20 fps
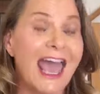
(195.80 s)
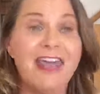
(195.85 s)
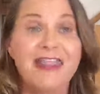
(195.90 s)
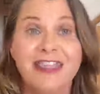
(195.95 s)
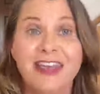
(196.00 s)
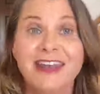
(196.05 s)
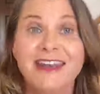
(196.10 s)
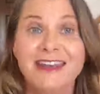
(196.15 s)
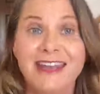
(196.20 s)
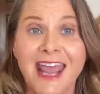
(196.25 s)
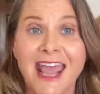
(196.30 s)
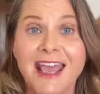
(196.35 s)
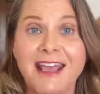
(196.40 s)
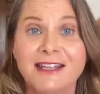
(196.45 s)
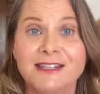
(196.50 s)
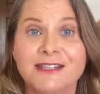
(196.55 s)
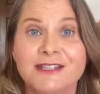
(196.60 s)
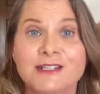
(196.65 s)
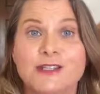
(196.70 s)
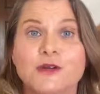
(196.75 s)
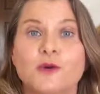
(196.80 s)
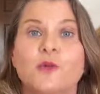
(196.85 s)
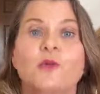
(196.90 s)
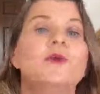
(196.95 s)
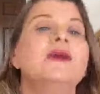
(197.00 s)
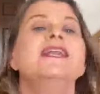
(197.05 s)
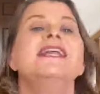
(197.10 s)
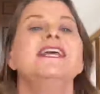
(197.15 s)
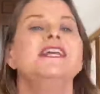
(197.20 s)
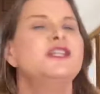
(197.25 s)
And then next,
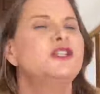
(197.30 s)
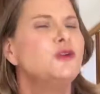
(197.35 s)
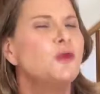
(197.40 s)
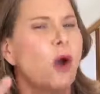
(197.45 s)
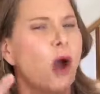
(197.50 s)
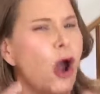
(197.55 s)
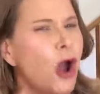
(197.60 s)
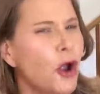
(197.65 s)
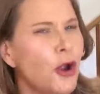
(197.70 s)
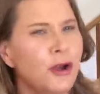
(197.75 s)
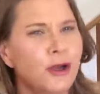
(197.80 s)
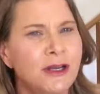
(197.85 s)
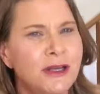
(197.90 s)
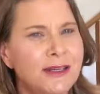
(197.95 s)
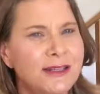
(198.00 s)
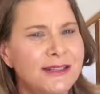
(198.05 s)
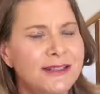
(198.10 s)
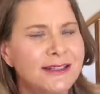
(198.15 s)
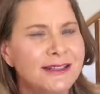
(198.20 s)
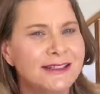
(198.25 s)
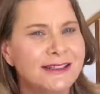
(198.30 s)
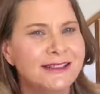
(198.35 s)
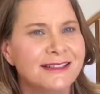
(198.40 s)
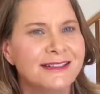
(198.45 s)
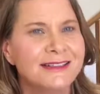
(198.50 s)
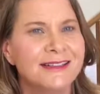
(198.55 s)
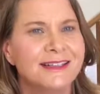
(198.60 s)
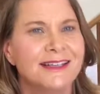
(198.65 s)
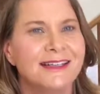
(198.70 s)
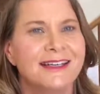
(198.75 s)
we need to own it
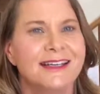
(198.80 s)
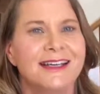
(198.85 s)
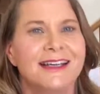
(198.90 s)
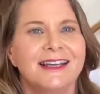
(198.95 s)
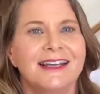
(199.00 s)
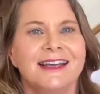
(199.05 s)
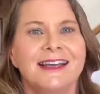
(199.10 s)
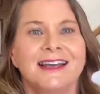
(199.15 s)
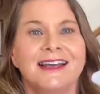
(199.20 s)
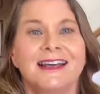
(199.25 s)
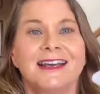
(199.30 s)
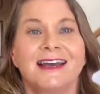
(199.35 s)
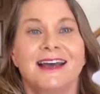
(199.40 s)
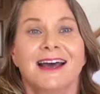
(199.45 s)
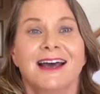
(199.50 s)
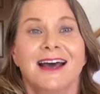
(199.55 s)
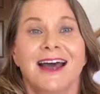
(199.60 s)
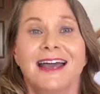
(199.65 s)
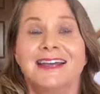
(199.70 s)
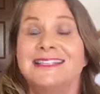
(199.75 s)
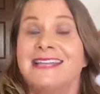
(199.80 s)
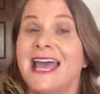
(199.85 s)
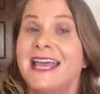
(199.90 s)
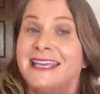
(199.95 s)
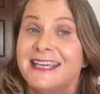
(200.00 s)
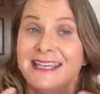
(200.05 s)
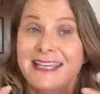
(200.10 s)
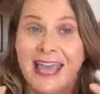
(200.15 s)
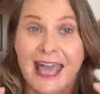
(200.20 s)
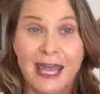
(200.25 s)
and
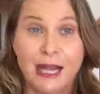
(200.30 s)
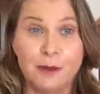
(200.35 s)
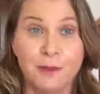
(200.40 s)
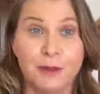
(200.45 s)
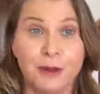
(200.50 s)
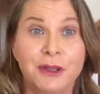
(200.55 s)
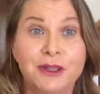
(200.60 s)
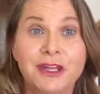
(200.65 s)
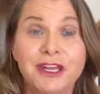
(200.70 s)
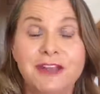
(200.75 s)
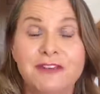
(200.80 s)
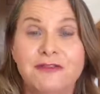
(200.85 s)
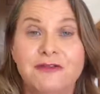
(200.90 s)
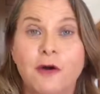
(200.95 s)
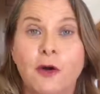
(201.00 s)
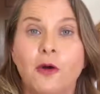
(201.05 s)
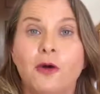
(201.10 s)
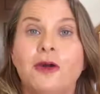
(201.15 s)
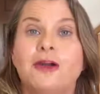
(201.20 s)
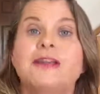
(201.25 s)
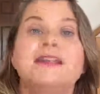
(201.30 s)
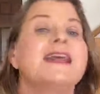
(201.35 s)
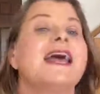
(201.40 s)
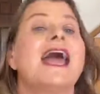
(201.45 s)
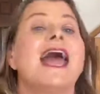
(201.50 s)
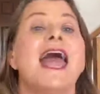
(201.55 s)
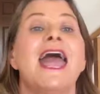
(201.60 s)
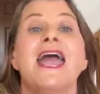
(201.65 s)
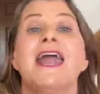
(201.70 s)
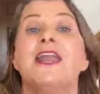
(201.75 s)
take accountability for it
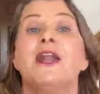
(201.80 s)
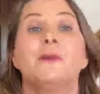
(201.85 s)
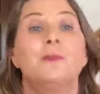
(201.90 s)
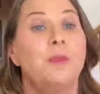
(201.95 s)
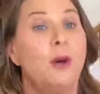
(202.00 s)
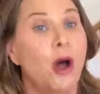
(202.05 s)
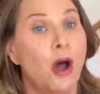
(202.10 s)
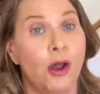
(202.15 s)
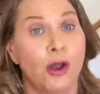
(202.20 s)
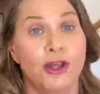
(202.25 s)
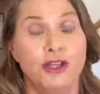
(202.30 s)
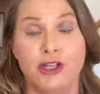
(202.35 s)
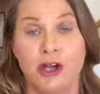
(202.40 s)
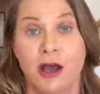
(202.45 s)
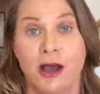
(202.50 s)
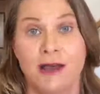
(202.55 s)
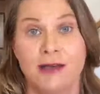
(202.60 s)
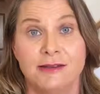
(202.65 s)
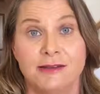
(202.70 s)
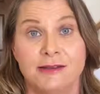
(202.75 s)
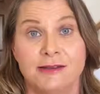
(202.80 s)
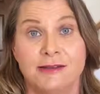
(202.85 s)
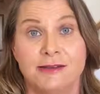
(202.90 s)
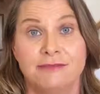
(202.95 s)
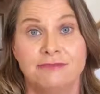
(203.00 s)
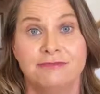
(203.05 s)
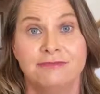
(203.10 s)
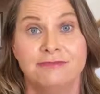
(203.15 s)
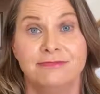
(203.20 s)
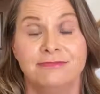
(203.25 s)
and
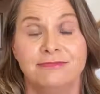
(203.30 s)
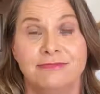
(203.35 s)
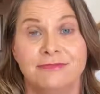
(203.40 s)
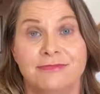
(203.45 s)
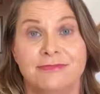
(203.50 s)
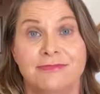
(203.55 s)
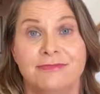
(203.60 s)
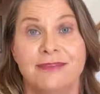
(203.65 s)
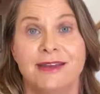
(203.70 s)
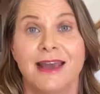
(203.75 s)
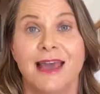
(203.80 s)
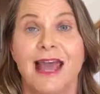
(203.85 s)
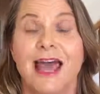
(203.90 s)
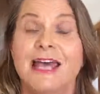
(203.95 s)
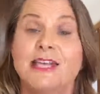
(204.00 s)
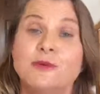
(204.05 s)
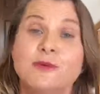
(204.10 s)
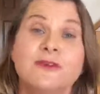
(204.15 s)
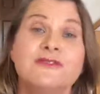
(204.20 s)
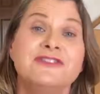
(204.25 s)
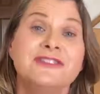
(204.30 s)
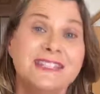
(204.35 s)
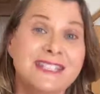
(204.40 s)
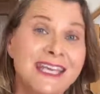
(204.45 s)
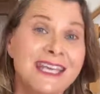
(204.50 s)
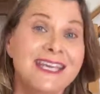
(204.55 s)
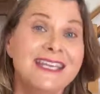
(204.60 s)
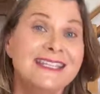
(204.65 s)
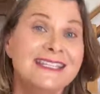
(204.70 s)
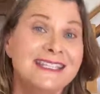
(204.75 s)
apologize, as we've
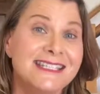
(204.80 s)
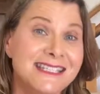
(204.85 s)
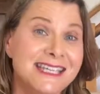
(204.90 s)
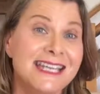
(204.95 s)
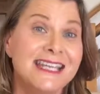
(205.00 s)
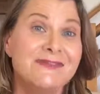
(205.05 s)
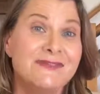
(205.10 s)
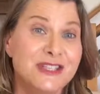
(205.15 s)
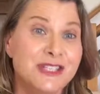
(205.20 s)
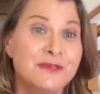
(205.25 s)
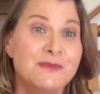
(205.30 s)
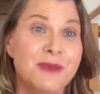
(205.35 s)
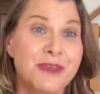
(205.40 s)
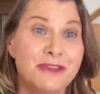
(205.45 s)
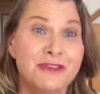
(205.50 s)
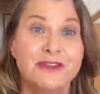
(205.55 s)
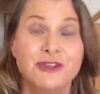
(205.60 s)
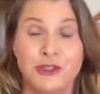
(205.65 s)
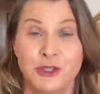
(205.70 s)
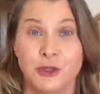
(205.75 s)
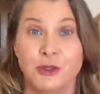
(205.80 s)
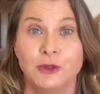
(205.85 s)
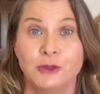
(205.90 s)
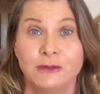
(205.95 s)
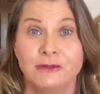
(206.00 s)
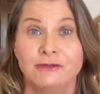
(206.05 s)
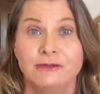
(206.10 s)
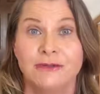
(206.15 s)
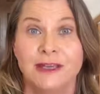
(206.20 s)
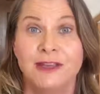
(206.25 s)
seen Steve Smith
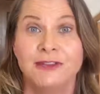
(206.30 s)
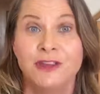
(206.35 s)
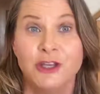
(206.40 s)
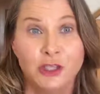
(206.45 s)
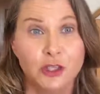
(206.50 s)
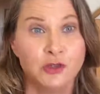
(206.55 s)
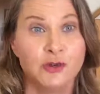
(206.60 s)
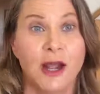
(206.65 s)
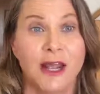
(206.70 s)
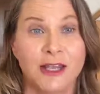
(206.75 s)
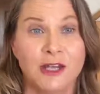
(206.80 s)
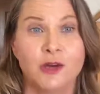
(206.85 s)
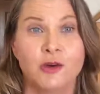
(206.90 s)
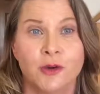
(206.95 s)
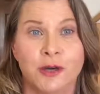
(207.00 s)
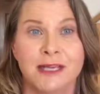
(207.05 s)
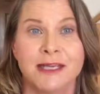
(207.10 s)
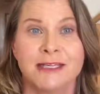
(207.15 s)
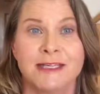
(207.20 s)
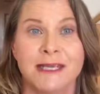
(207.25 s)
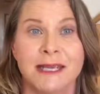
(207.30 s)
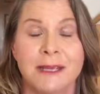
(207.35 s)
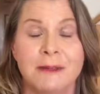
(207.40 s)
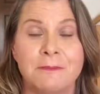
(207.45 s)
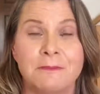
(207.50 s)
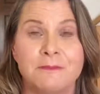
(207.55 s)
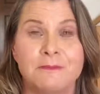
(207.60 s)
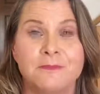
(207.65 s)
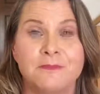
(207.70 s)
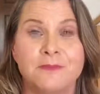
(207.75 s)
do in the Australian cricket
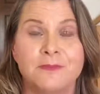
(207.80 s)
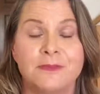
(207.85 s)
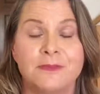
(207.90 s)
team.